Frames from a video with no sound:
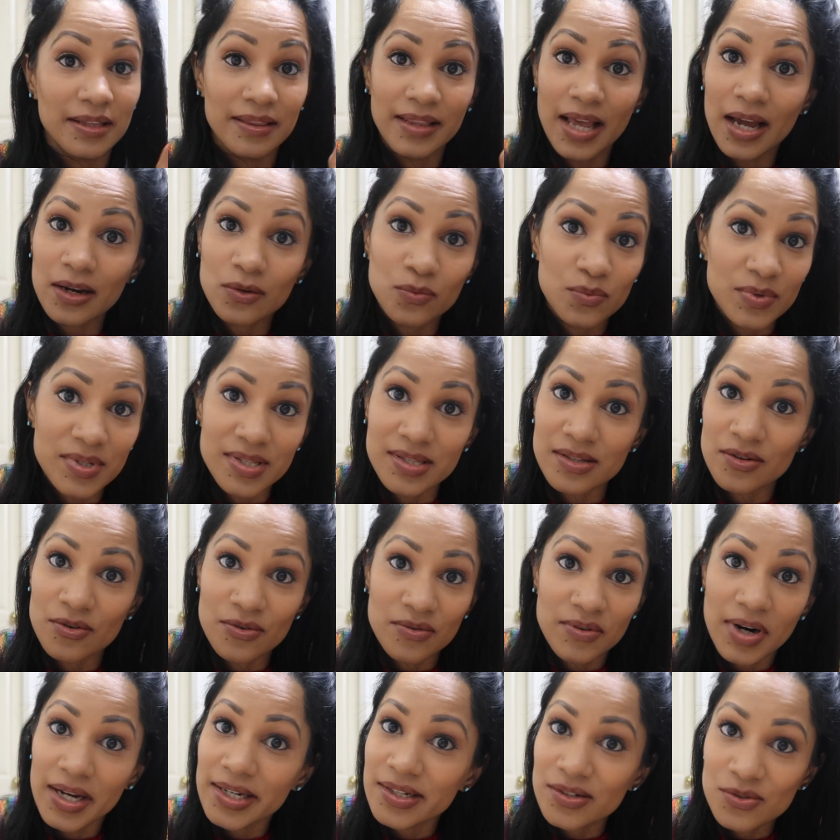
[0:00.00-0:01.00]
that was the
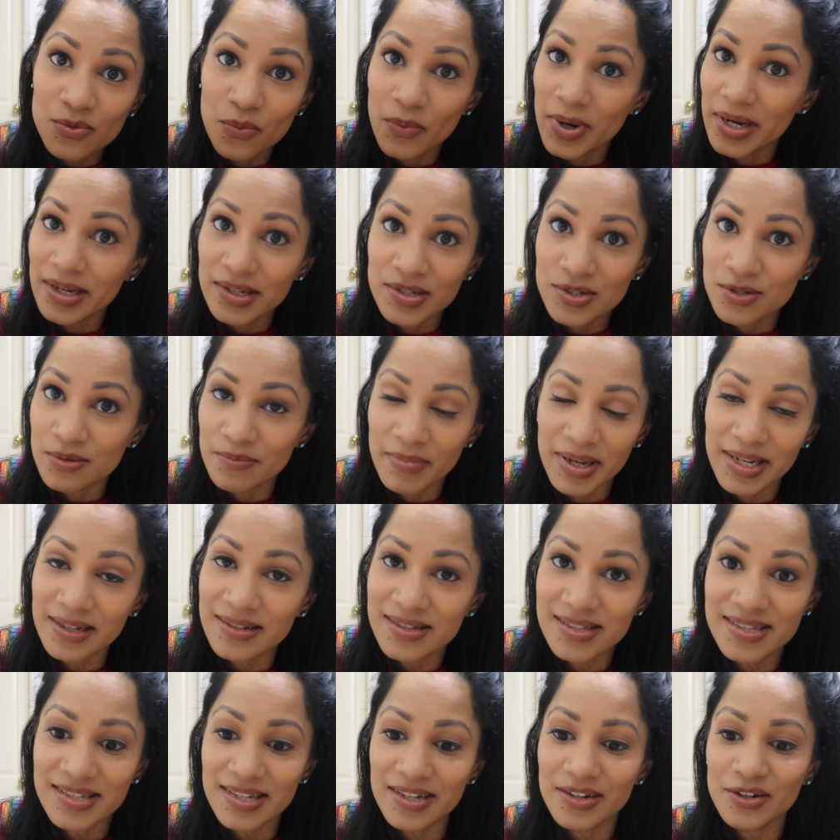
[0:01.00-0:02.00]
right way to make
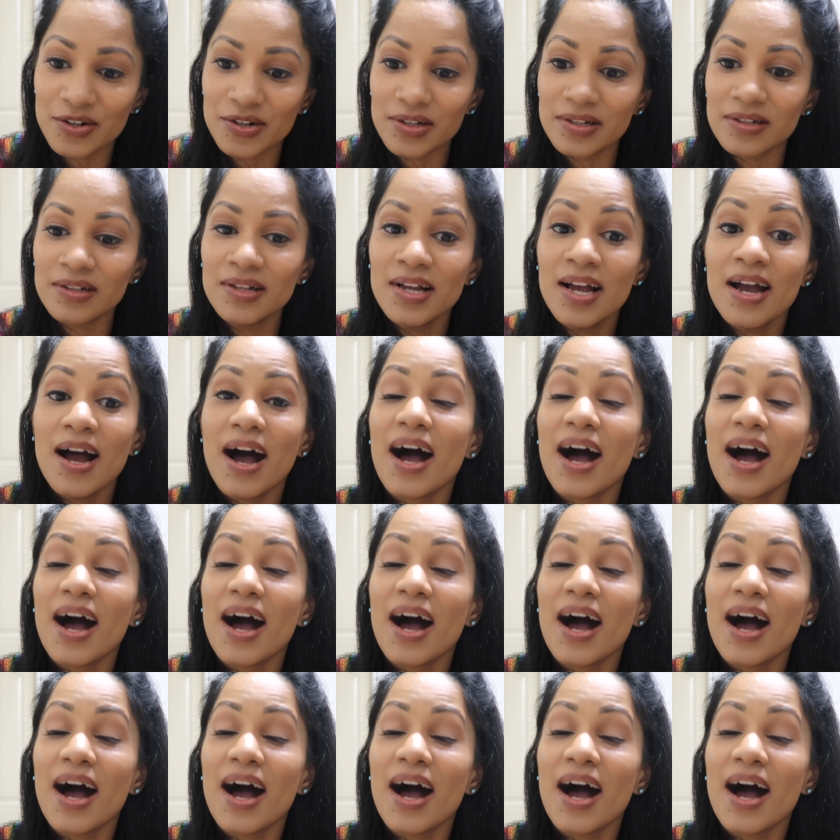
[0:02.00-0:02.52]
cereal,